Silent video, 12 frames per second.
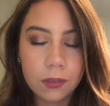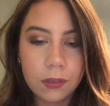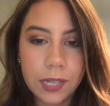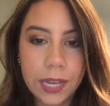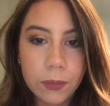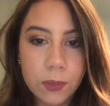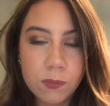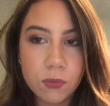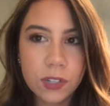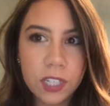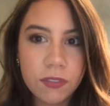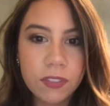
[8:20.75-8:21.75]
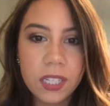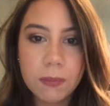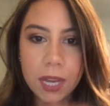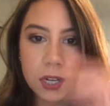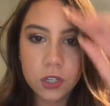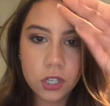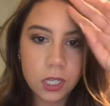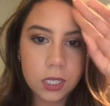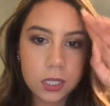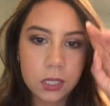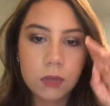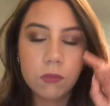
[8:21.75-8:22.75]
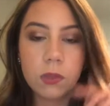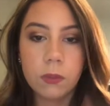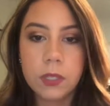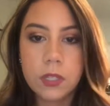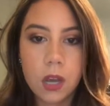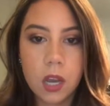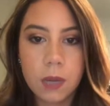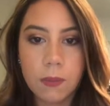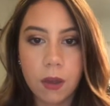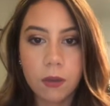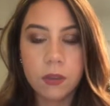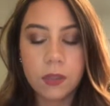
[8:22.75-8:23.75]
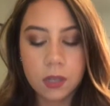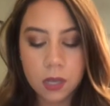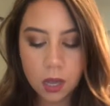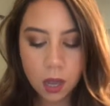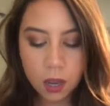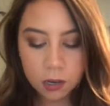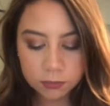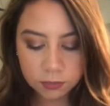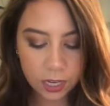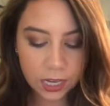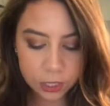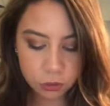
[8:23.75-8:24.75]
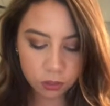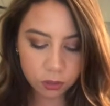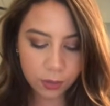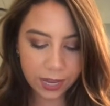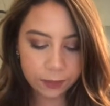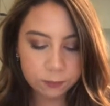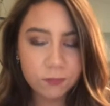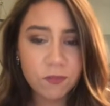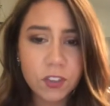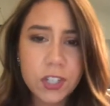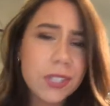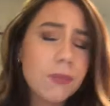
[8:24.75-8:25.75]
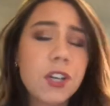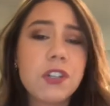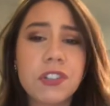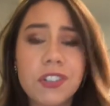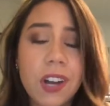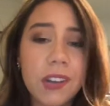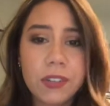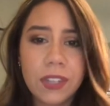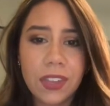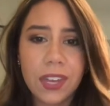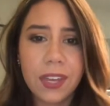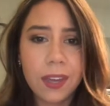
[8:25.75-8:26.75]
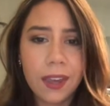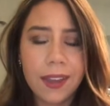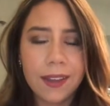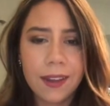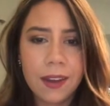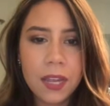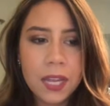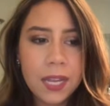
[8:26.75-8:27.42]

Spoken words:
Like we briefly mentioned when we were talking about the front entryway, first impressions are everything, and